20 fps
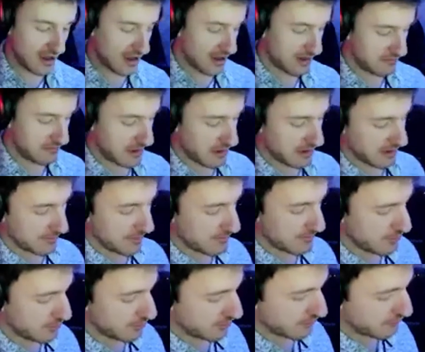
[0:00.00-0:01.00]
No, I got my
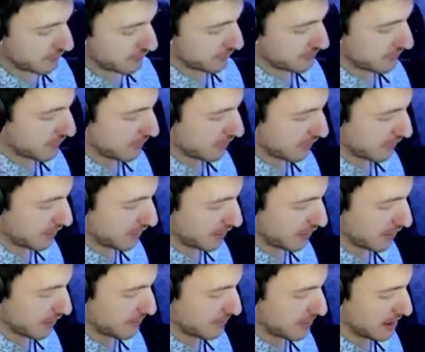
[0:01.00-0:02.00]
boots. I
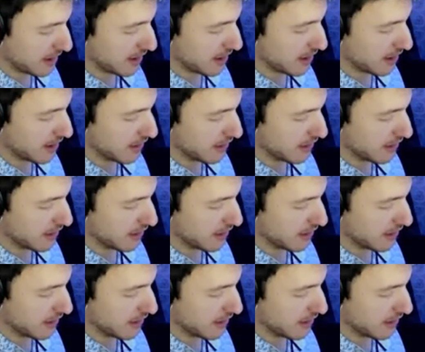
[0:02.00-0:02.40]
got my